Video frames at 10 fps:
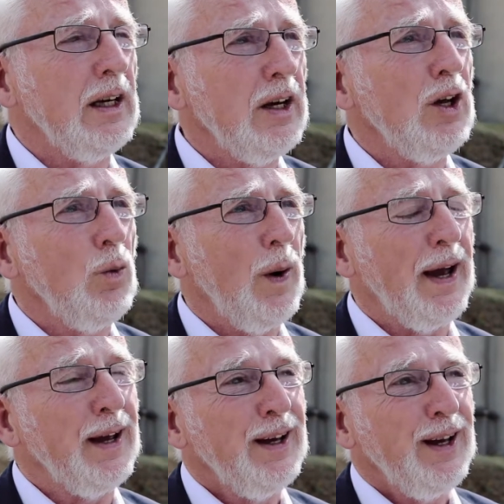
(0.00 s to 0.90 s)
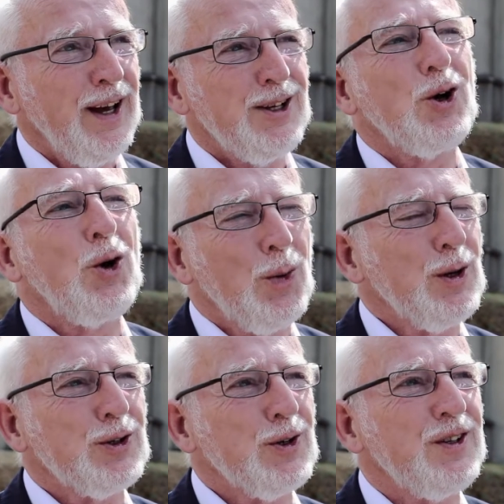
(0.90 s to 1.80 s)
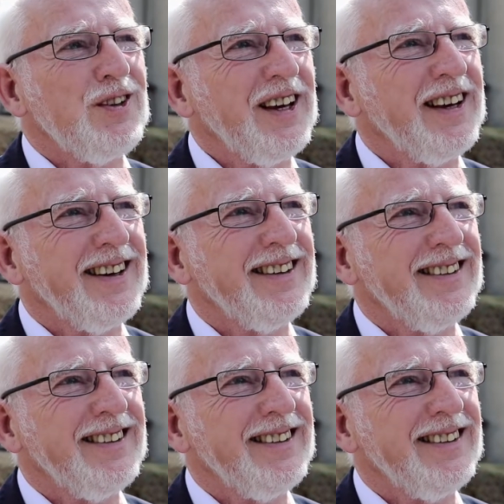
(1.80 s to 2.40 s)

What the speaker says: in a new way. It's always good to think.